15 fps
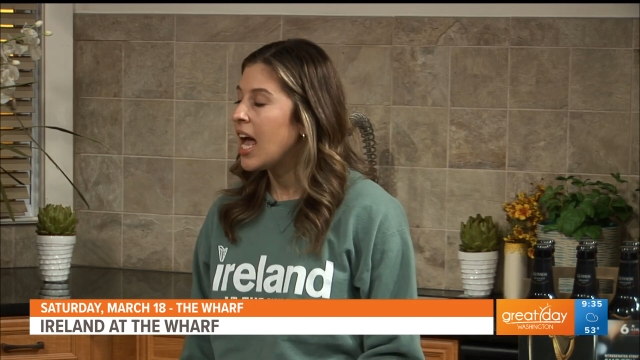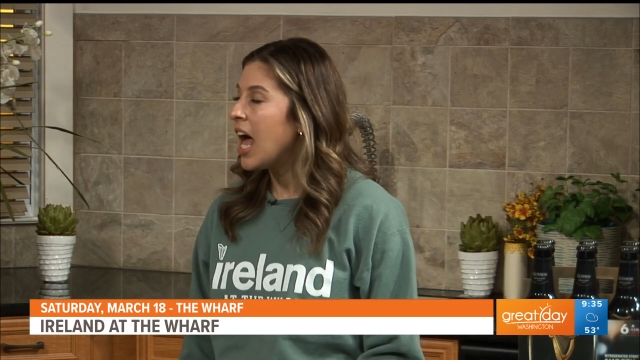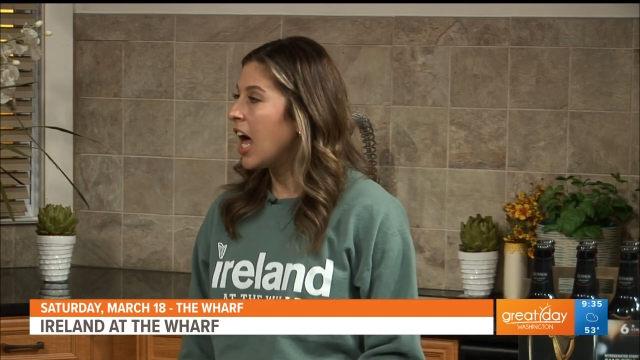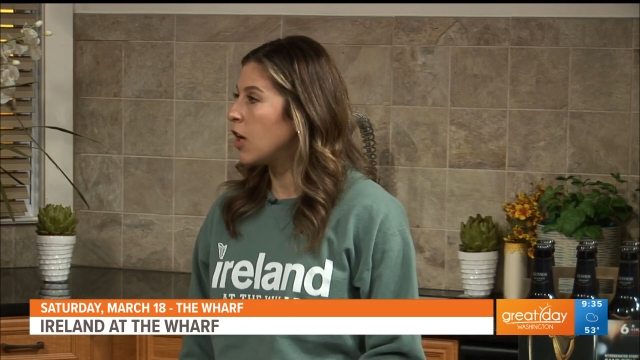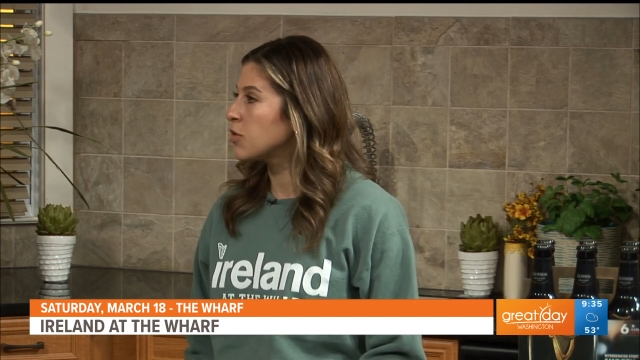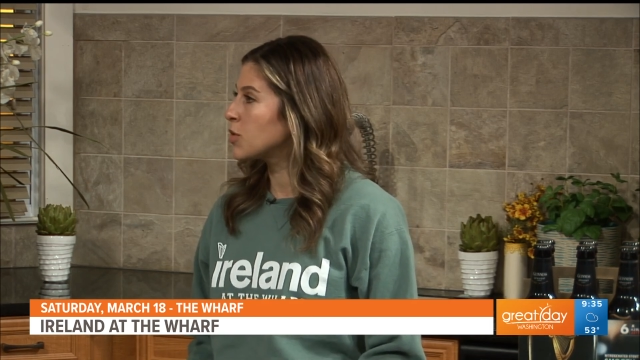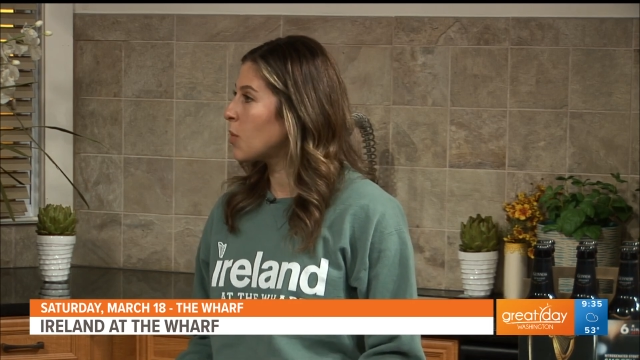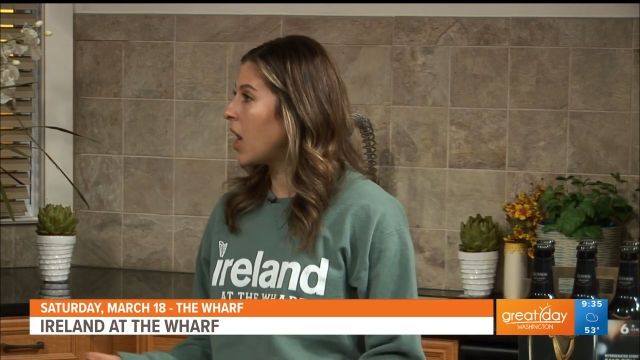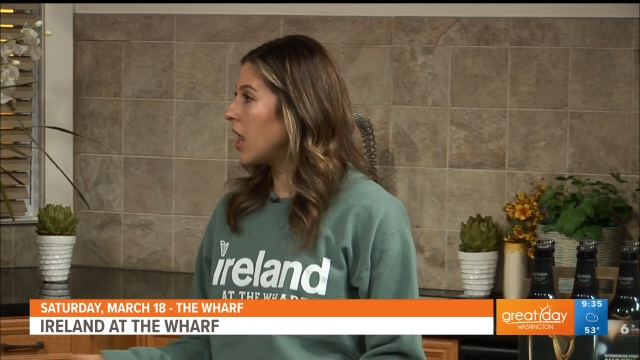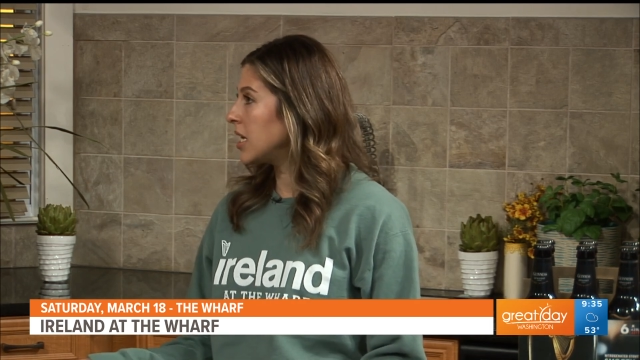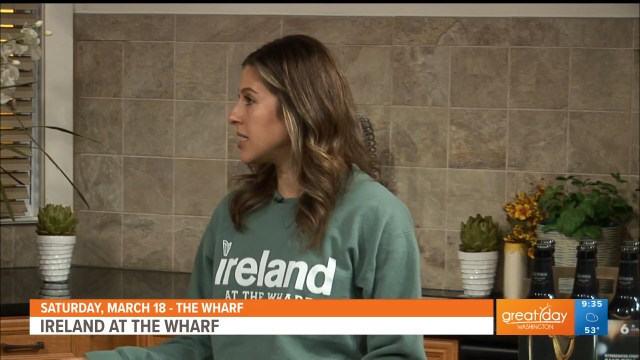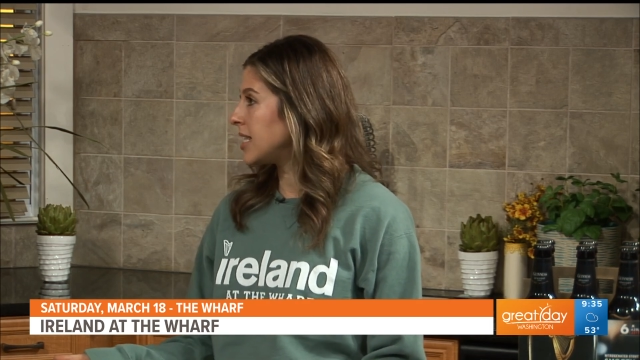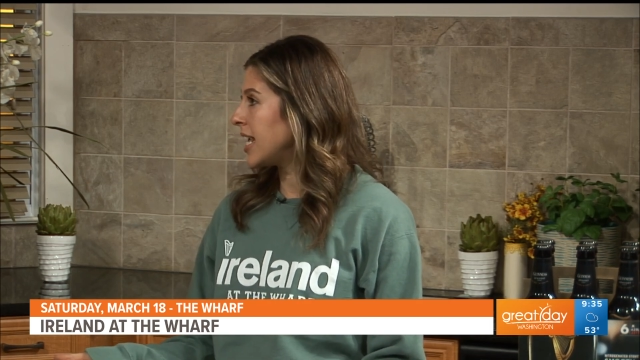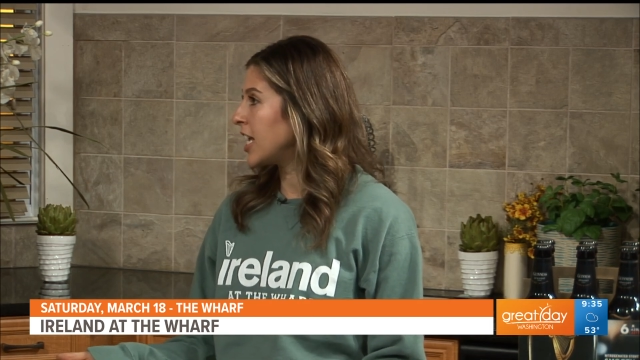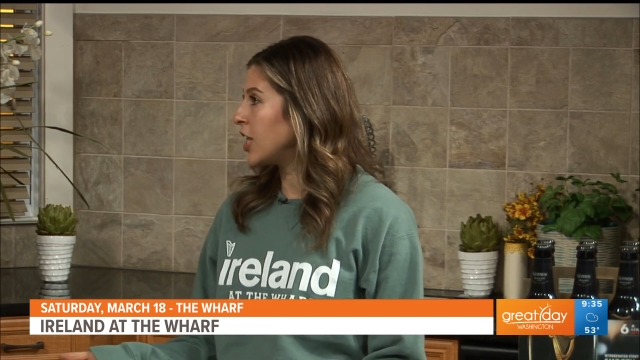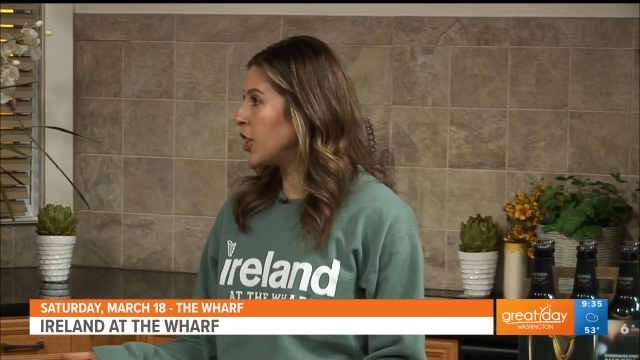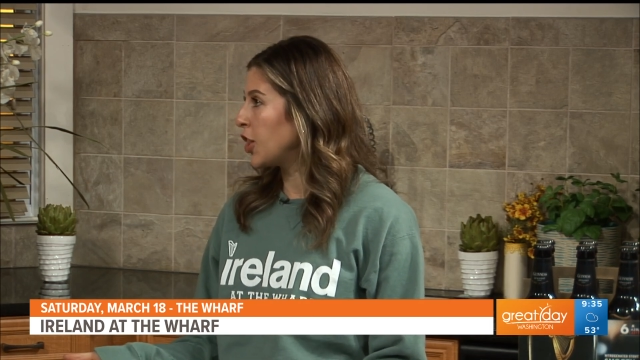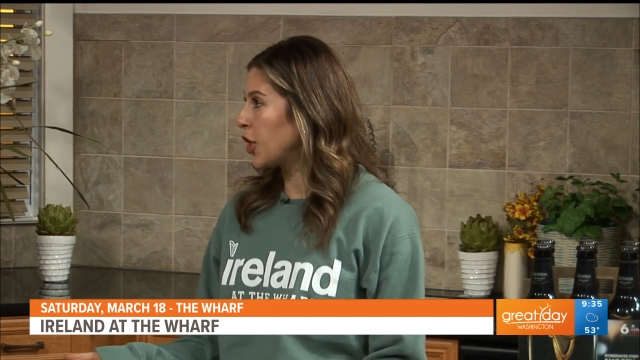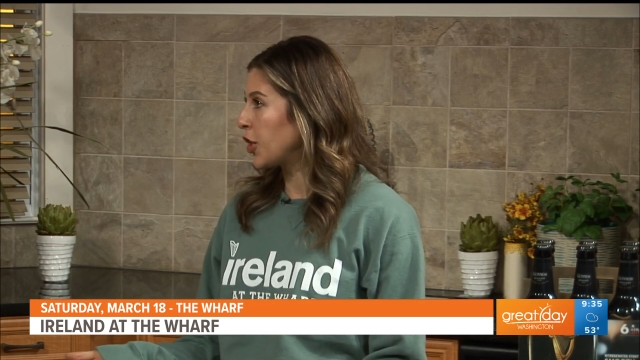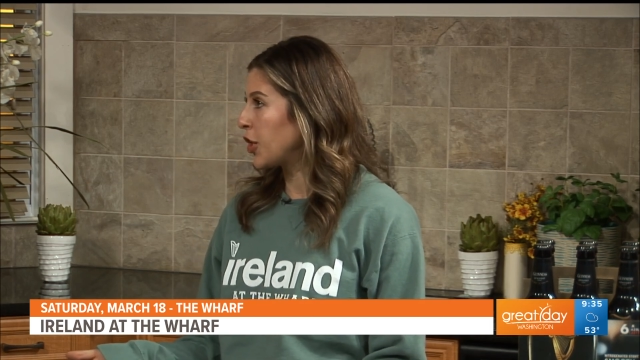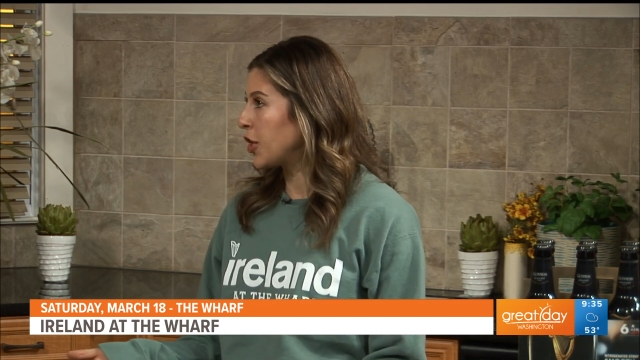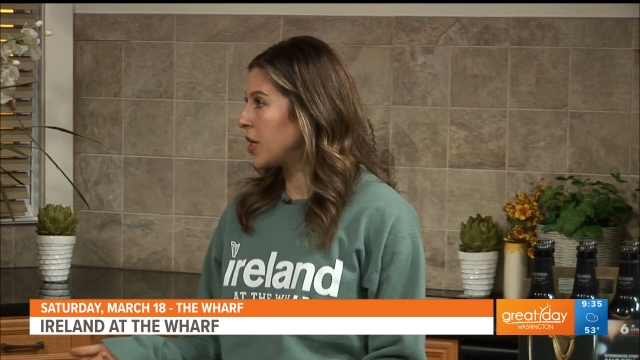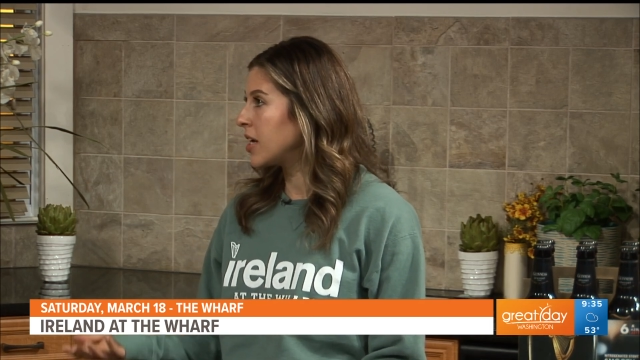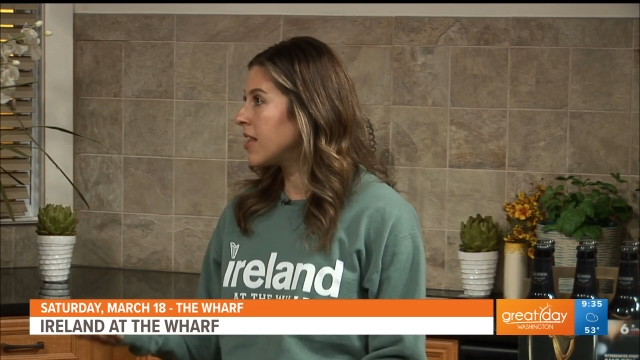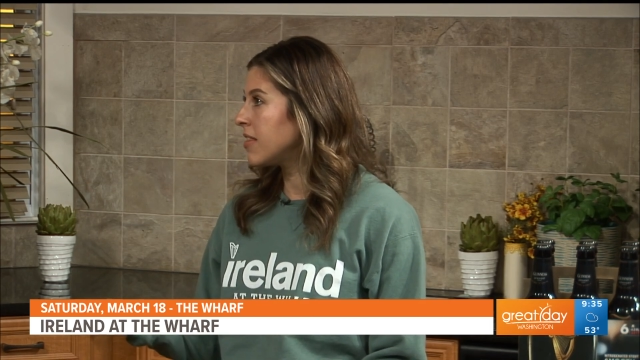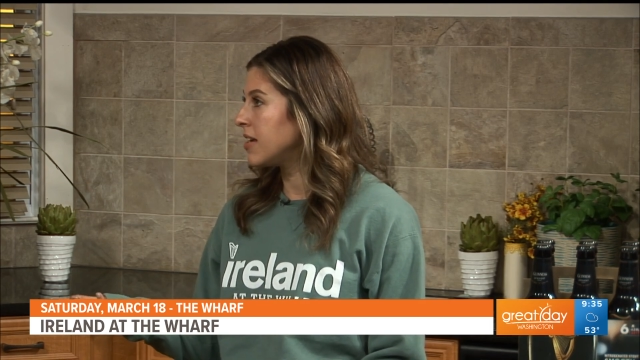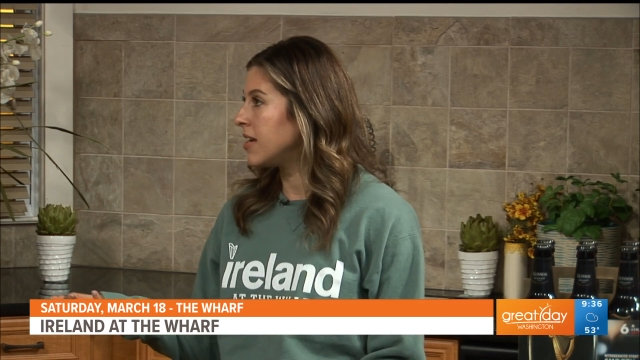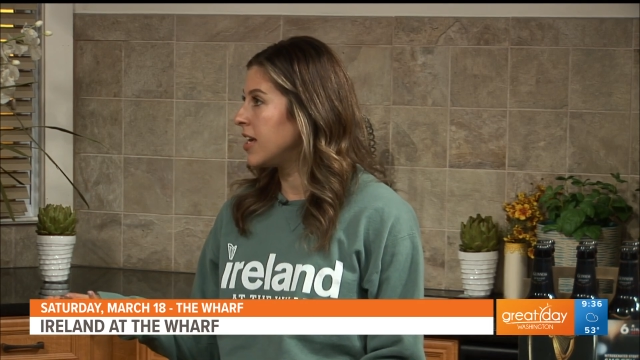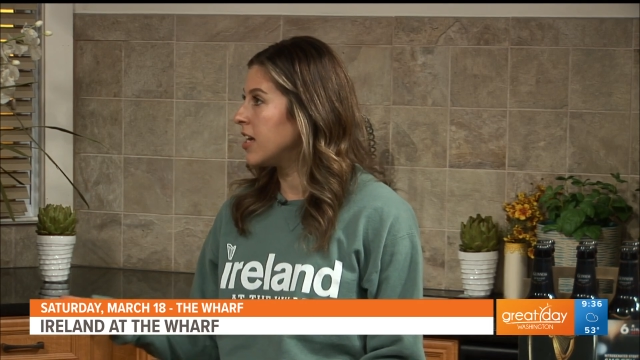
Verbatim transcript: as well as they can learn the